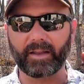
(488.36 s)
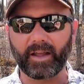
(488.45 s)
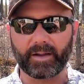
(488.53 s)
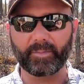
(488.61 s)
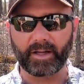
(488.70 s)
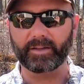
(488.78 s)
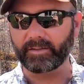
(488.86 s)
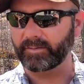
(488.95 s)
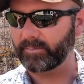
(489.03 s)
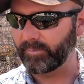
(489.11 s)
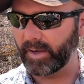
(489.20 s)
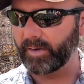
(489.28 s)
that like button,
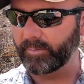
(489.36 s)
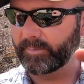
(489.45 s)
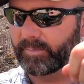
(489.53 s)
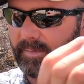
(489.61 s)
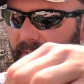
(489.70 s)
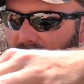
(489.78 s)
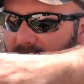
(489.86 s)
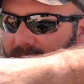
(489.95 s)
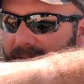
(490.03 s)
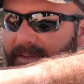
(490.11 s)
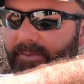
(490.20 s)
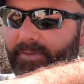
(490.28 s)
boom.
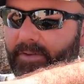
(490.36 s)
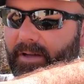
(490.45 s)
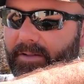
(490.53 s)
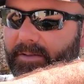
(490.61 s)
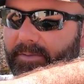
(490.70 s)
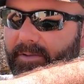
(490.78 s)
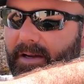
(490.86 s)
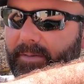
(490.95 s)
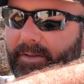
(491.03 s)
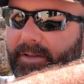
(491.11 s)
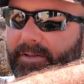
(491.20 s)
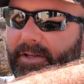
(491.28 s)
Guys, if you're not
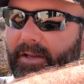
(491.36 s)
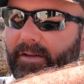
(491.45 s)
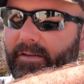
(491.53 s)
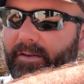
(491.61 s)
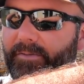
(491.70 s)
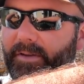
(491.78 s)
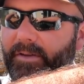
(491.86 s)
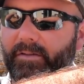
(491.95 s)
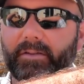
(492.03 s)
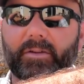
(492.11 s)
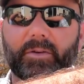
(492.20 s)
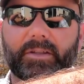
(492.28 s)
subscribed to the channel and if you
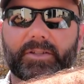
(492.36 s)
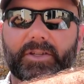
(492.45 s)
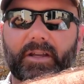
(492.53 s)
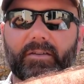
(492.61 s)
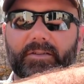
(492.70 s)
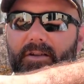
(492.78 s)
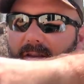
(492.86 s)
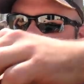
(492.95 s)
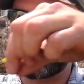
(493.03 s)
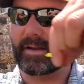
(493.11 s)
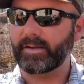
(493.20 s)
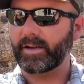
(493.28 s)
don't know what the channel is all
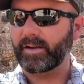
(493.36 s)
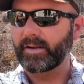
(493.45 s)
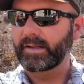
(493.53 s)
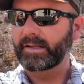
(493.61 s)
about here,